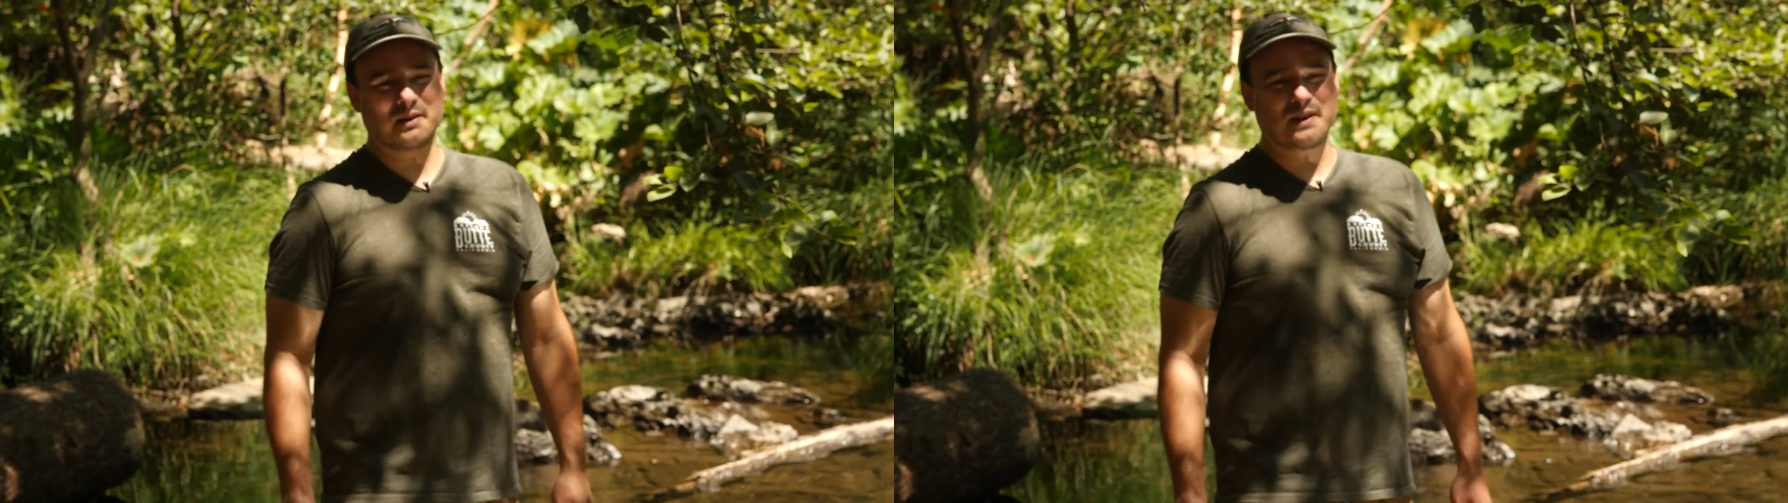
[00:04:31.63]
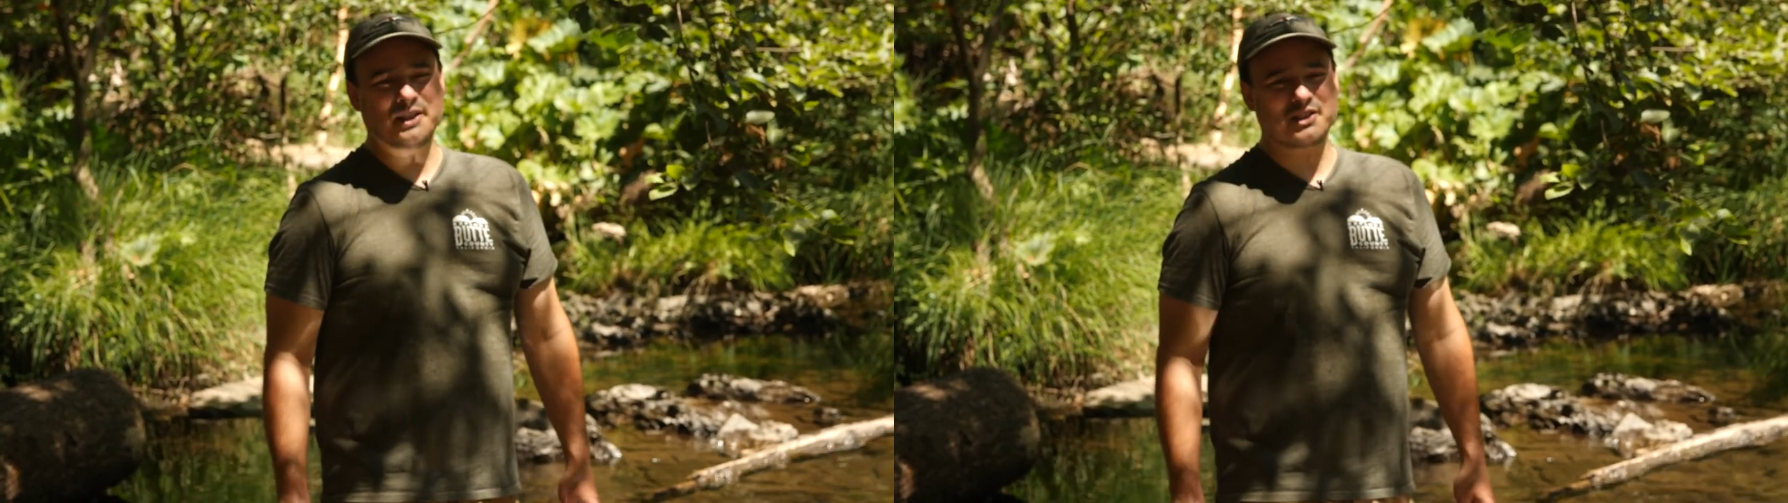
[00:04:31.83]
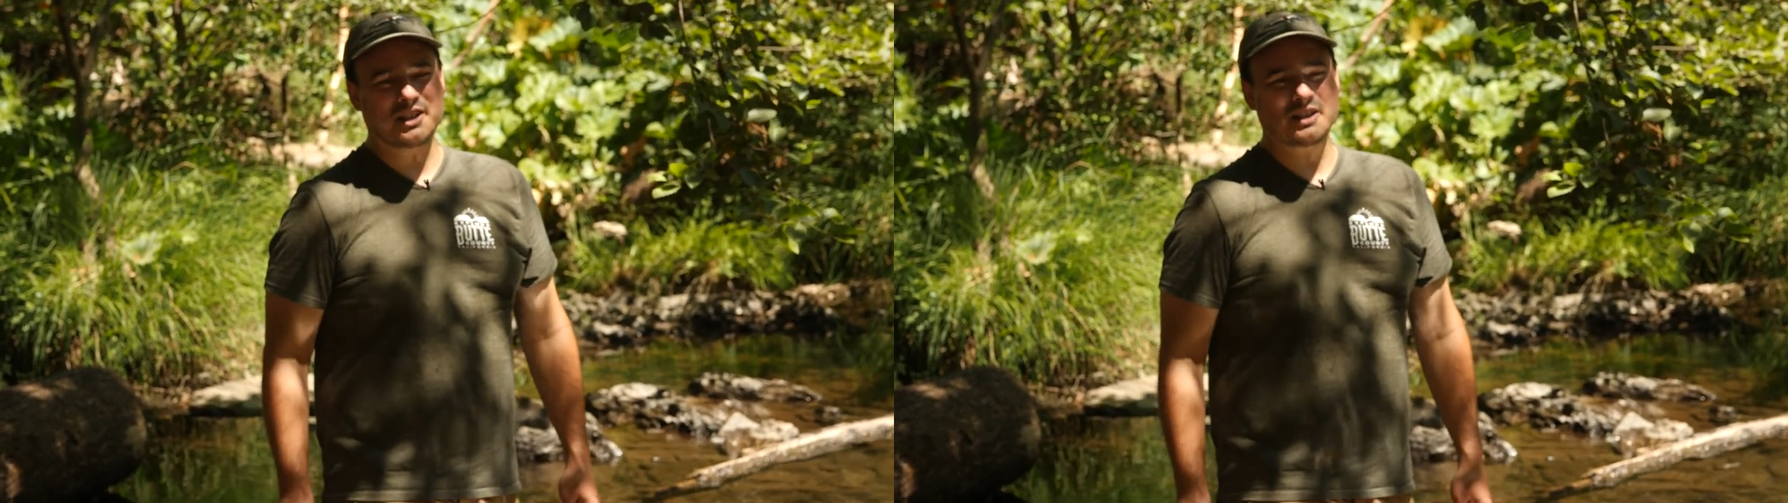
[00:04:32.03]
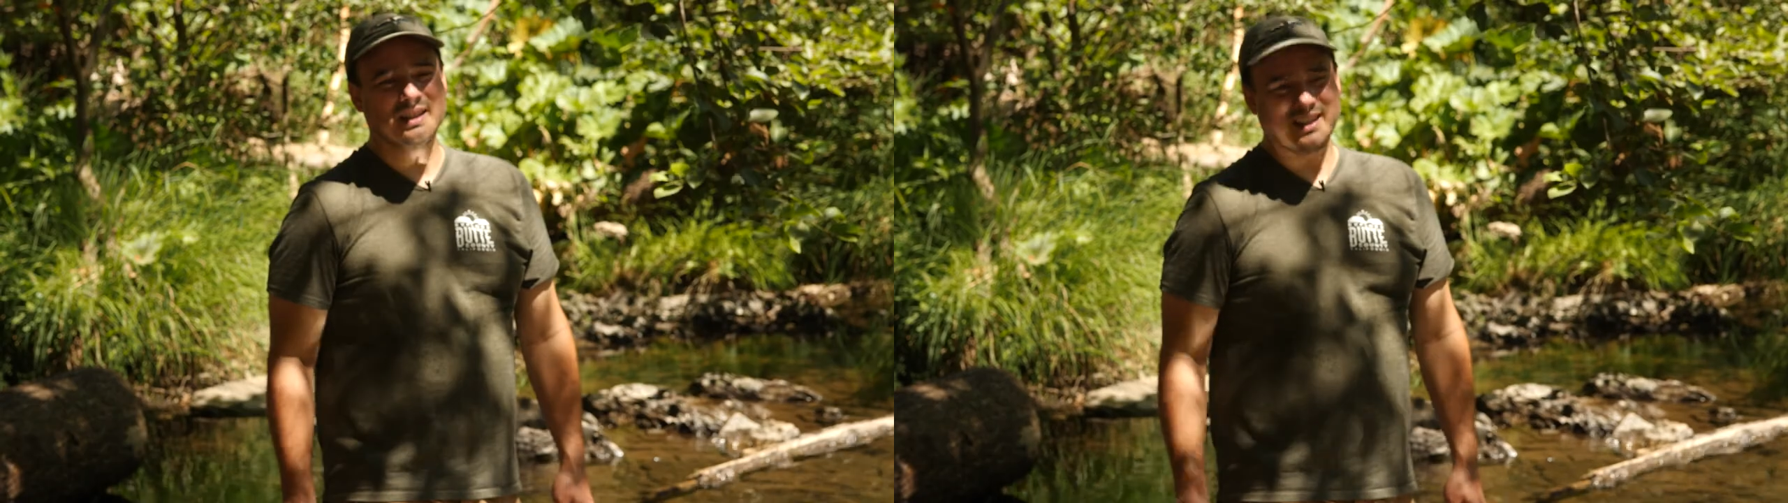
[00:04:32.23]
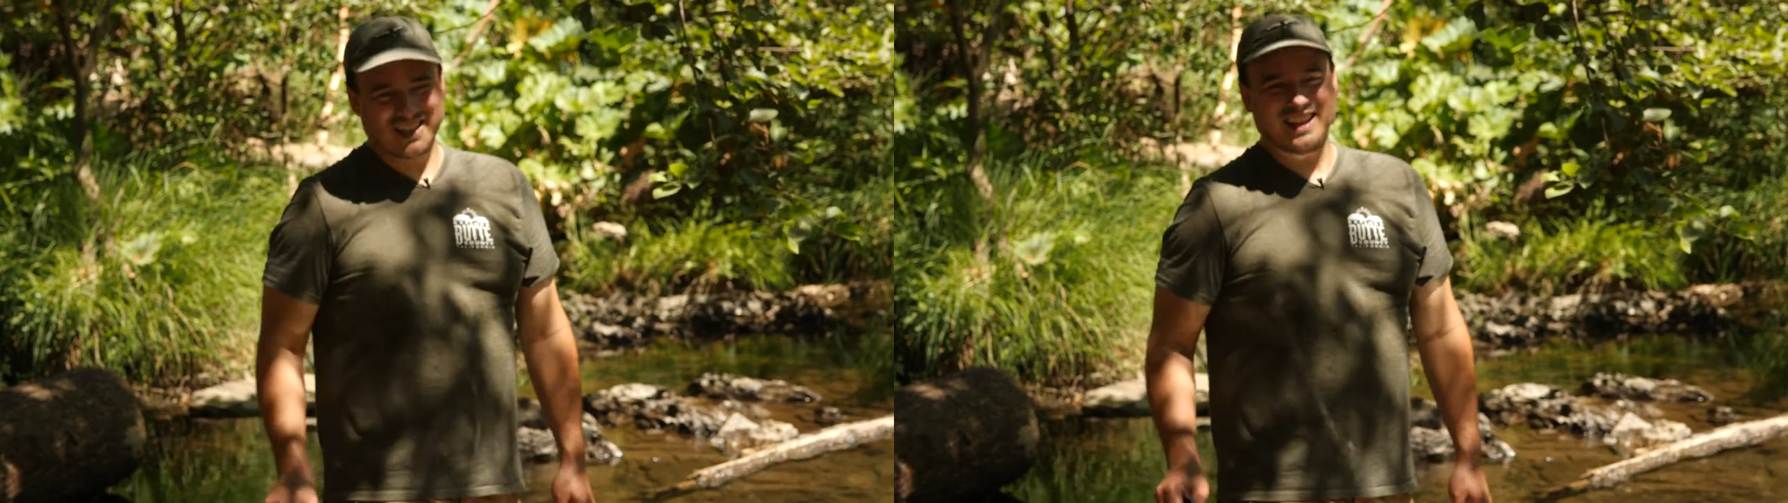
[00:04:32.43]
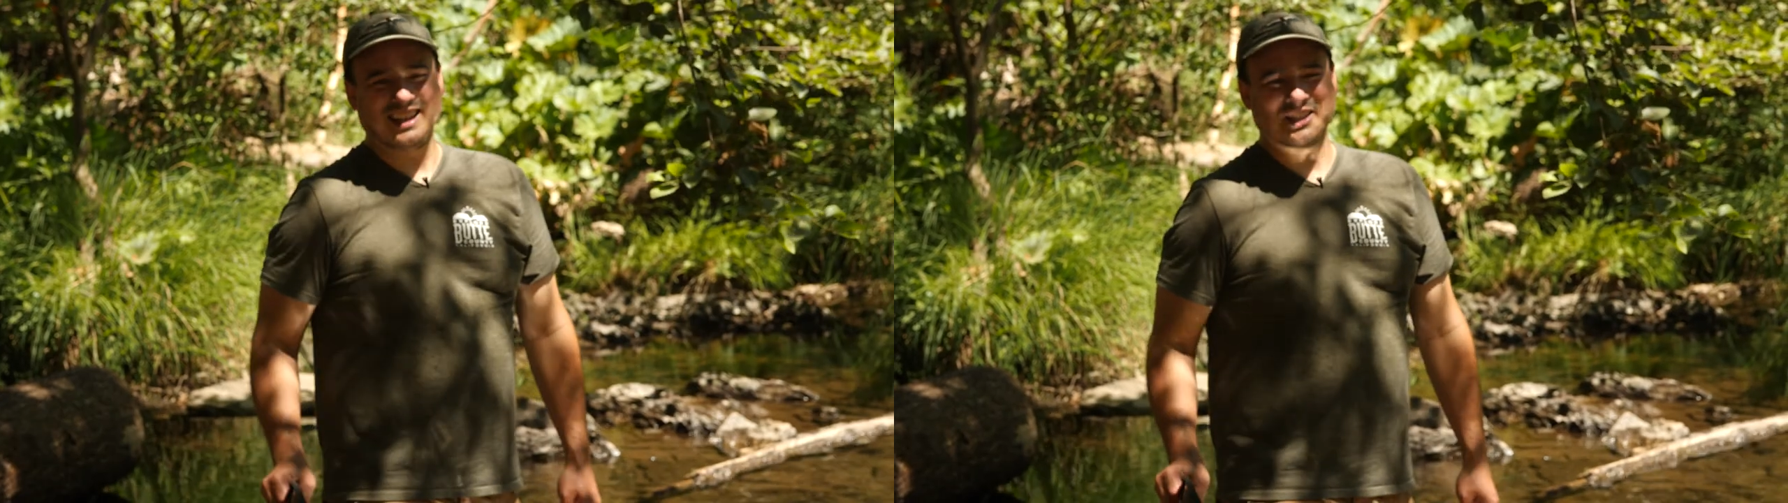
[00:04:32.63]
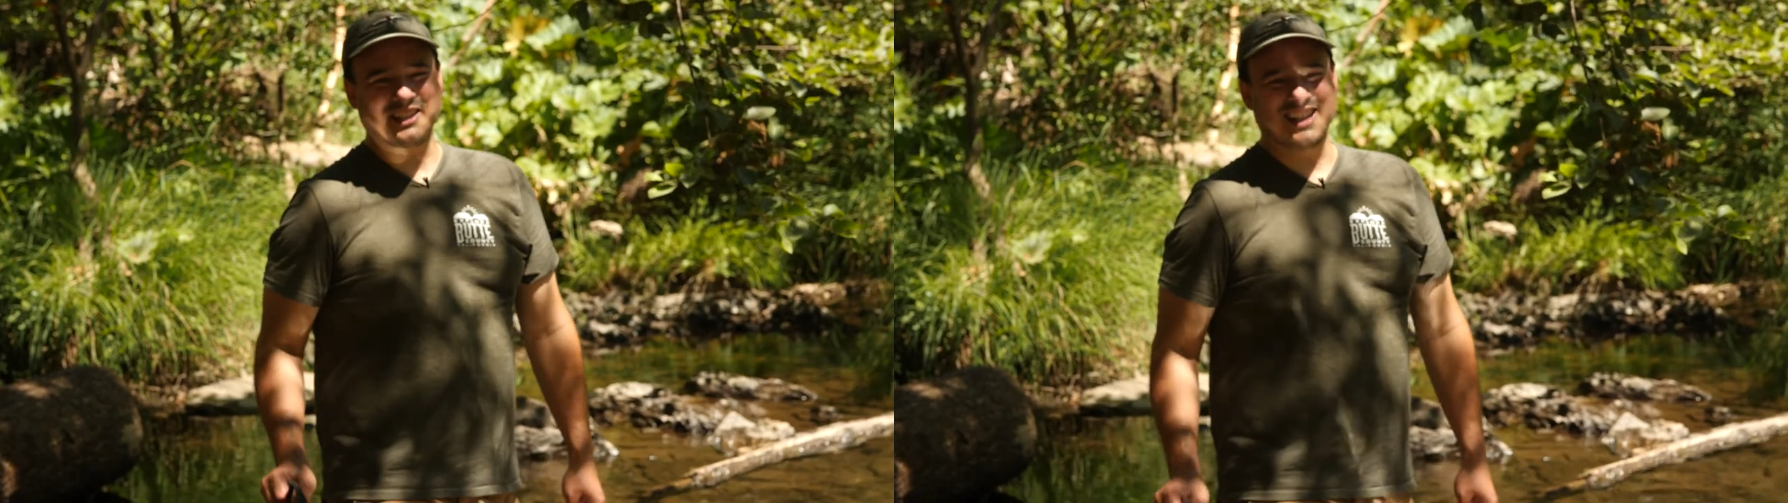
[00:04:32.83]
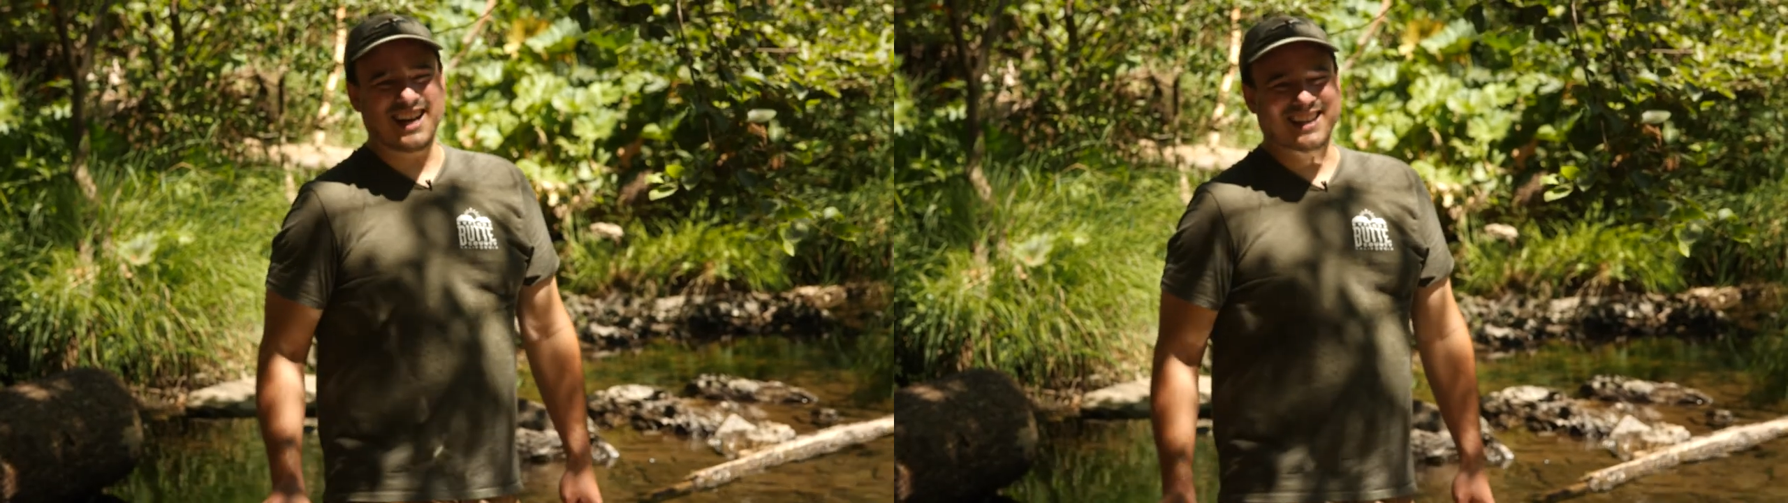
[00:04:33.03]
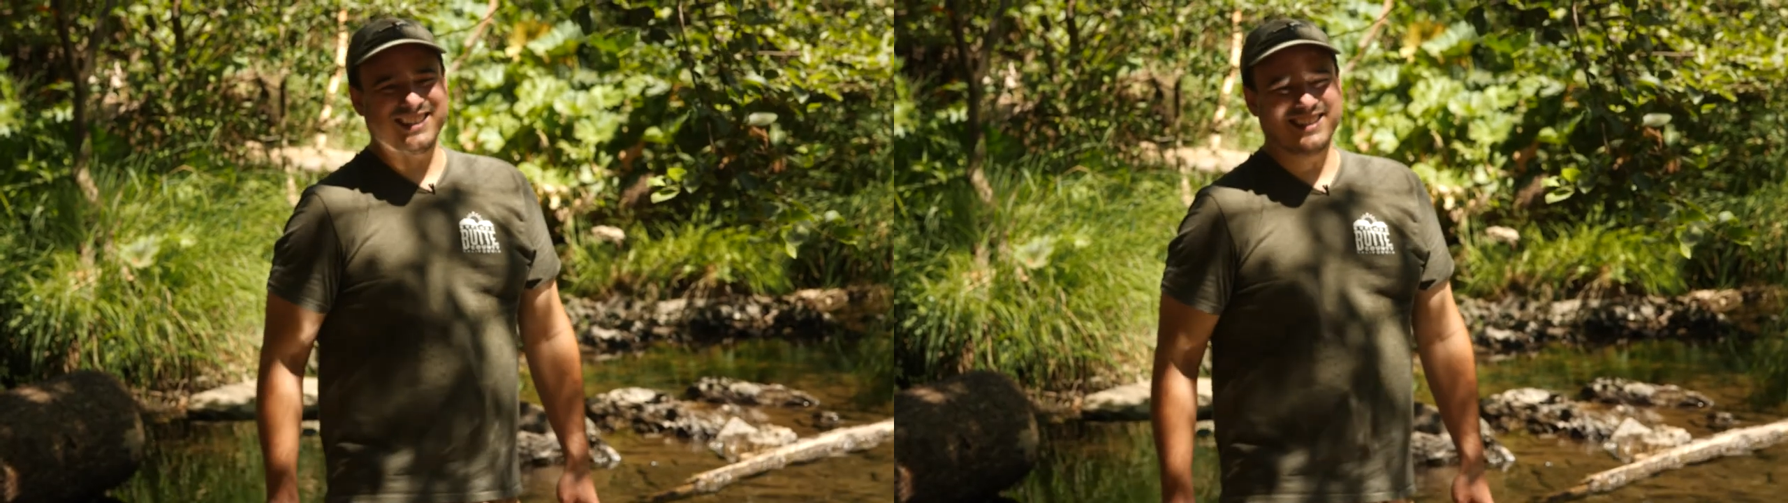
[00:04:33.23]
adventure, and good luck.